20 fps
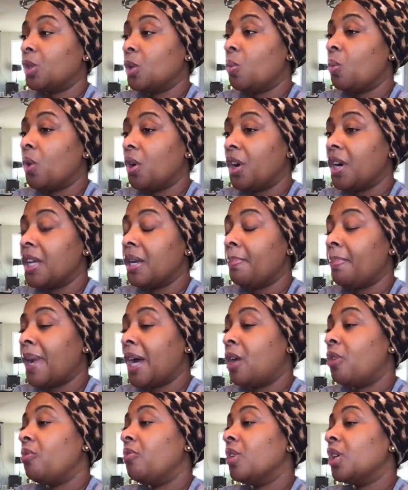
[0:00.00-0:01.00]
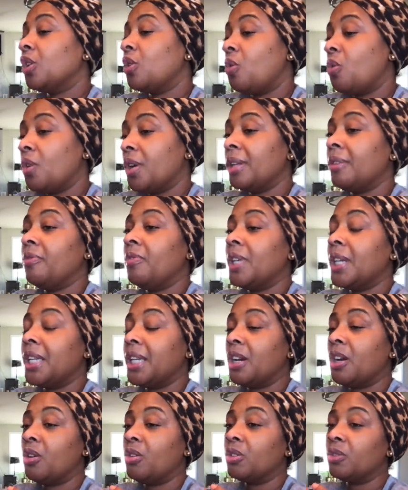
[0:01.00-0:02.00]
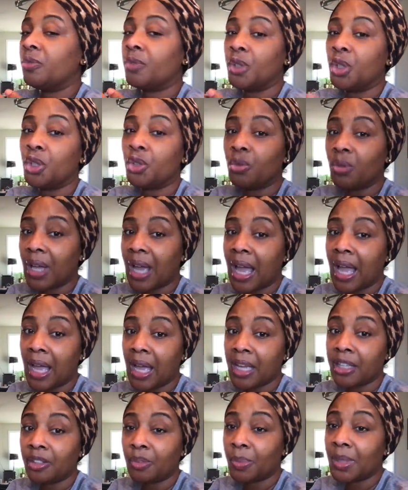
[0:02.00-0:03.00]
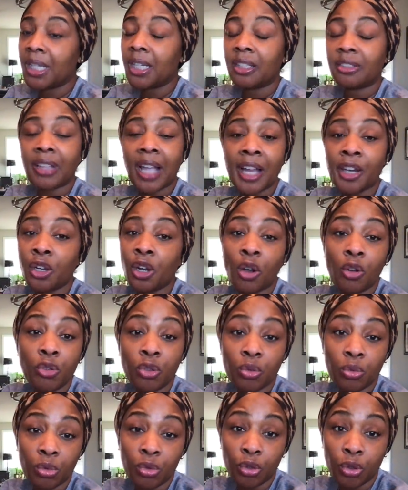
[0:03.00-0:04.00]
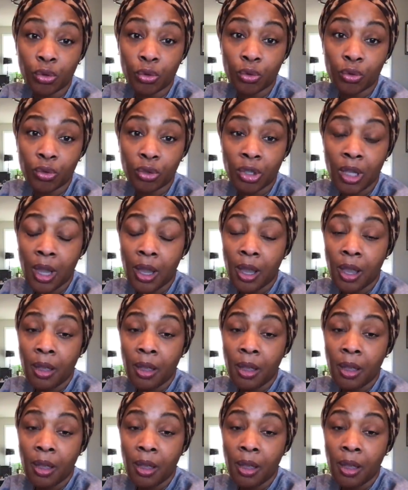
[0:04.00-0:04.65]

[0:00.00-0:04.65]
to worry about recording videos for you guys because I know you use